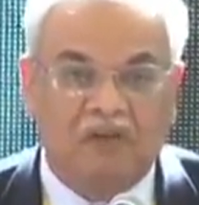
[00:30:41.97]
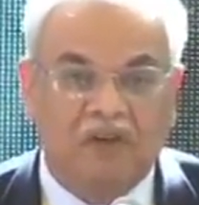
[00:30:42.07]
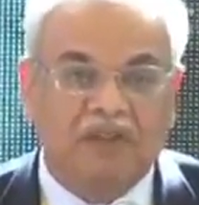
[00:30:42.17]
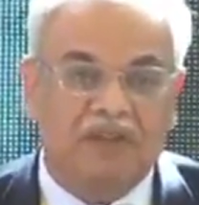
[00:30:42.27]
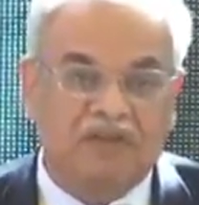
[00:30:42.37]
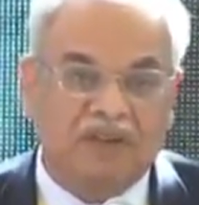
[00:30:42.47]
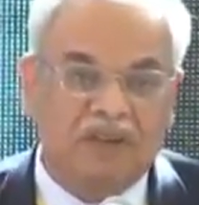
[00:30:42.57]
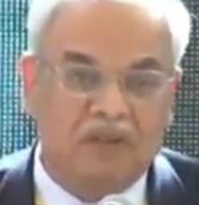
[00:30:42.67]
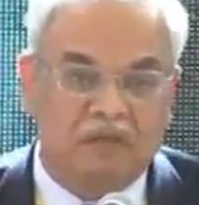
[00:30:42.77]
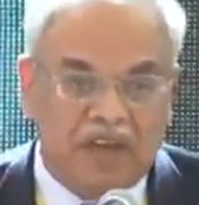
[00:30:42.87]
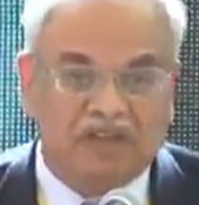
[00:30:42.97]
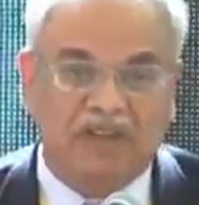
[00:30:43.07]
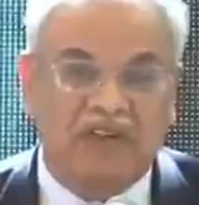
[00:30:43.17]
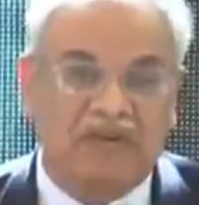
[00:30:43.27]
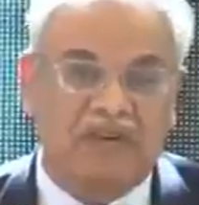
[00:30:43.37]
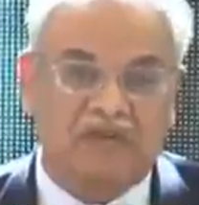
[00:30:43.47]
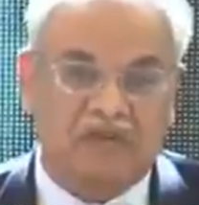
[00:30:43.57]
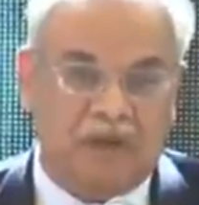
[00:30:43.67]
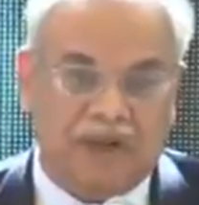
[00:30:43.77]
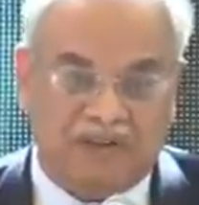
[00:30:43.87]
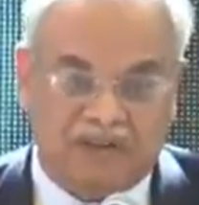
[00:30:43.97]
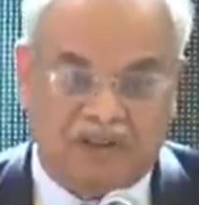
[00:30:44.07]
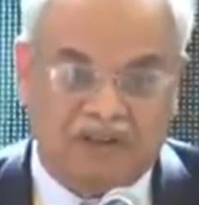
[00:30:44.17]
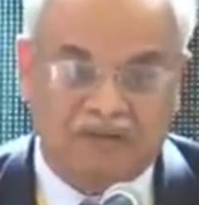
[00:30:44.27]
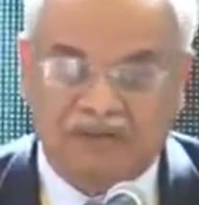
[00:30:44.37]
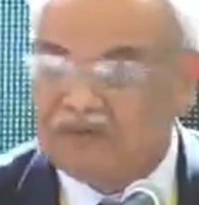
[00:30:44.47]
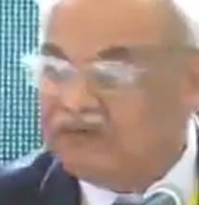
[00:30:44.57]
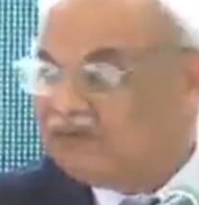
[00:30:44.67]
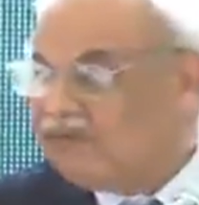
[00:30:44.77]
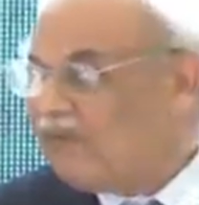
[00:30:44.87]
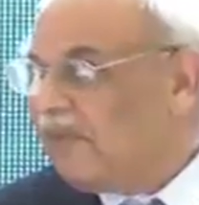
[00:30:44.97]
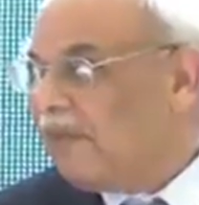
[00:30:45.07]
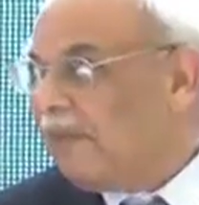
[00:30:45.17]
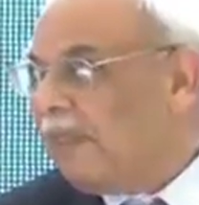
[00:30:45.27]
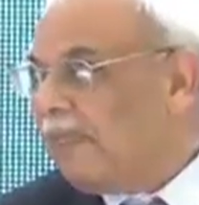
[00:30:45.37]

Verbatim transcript: which is in the best interest of Pakistan. Of Pakistan, indeed.